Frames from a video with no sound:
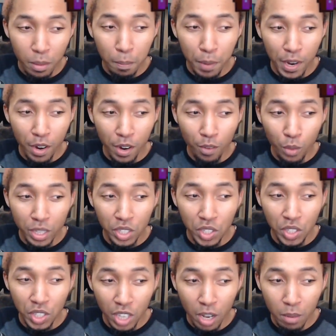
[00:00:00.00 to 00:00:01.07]
but with
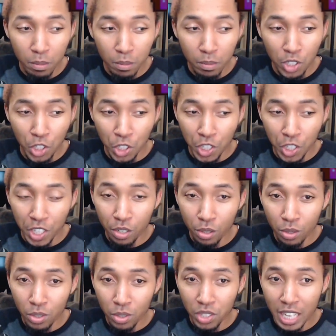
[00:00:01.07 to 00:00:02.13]
some
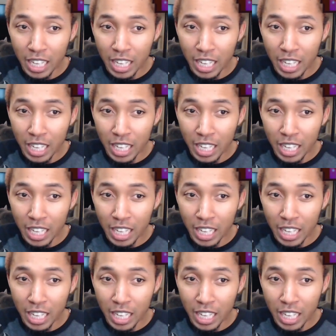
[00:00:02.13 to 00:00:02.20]
shields,